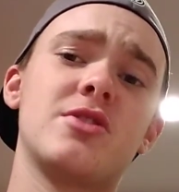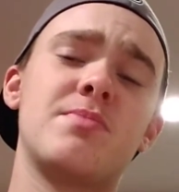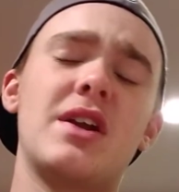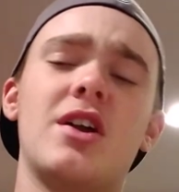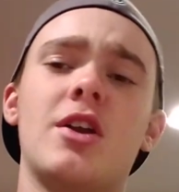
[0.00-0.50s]
has
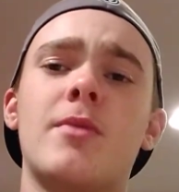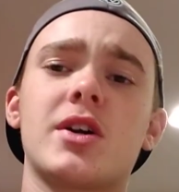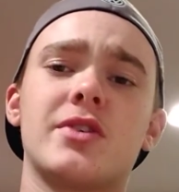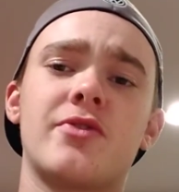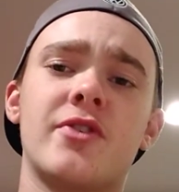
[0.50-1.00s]
been on the
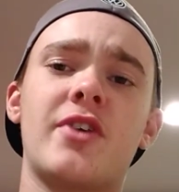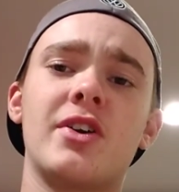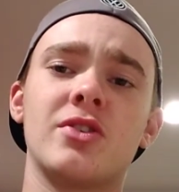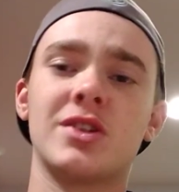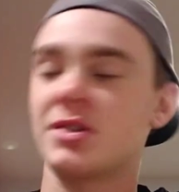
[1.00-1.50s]
market for a
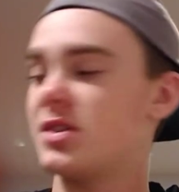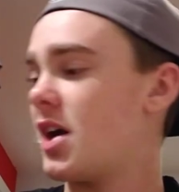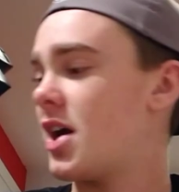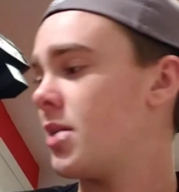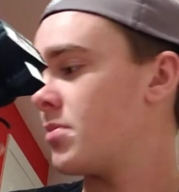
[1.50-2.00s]
very long
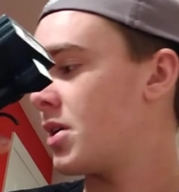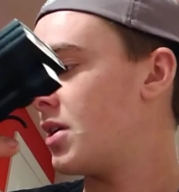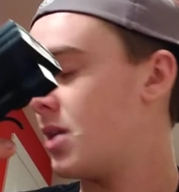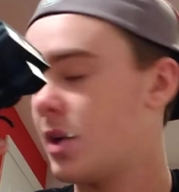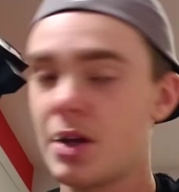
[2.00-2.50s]
time,
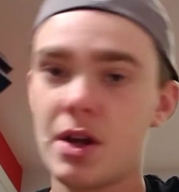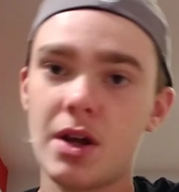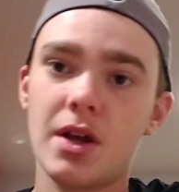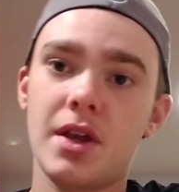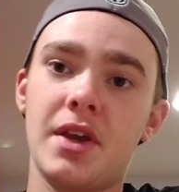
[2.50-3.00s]
but
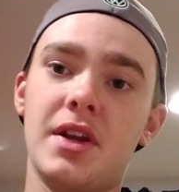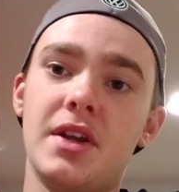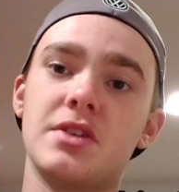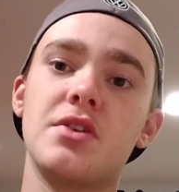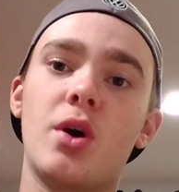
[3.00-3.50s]
it
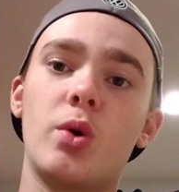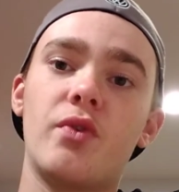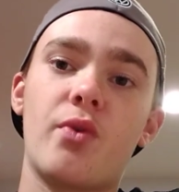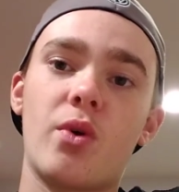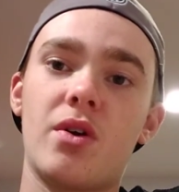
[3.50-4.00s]
is known
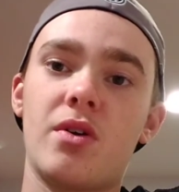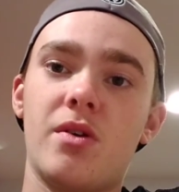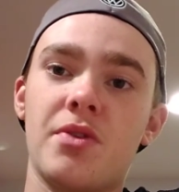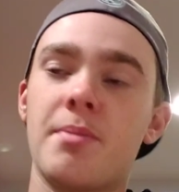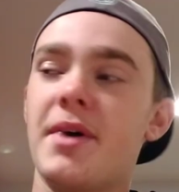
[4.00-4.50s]
for
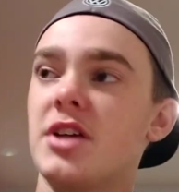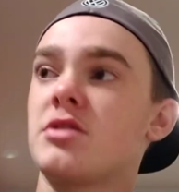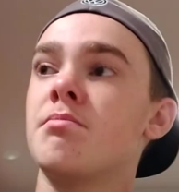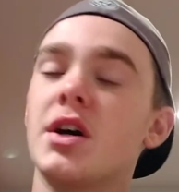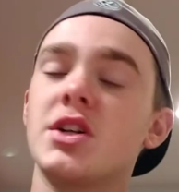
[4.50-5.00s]
the
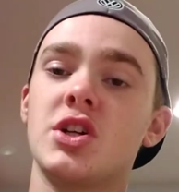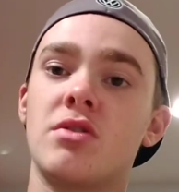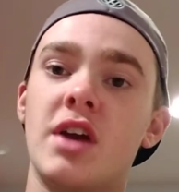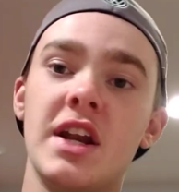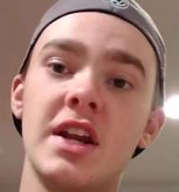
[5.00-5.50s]
best budget
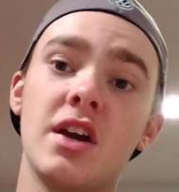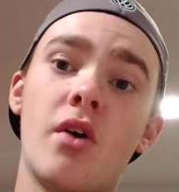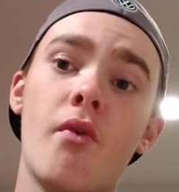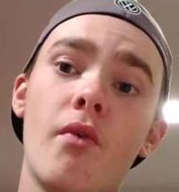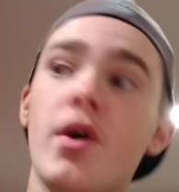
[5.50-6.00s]

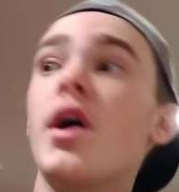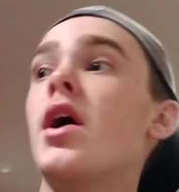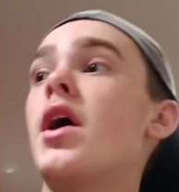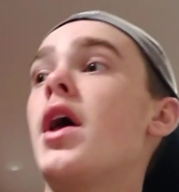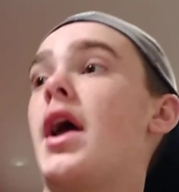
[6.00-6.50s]
radio.
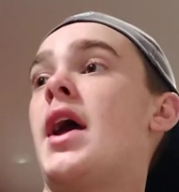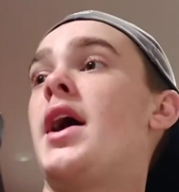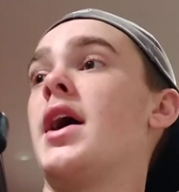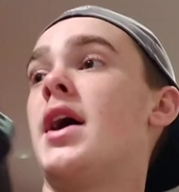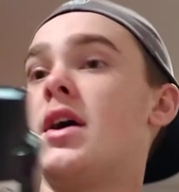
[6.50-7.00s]

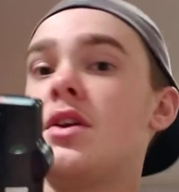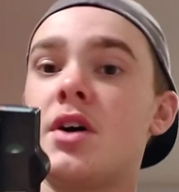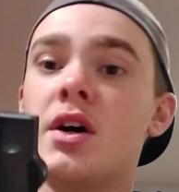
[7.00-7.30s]
And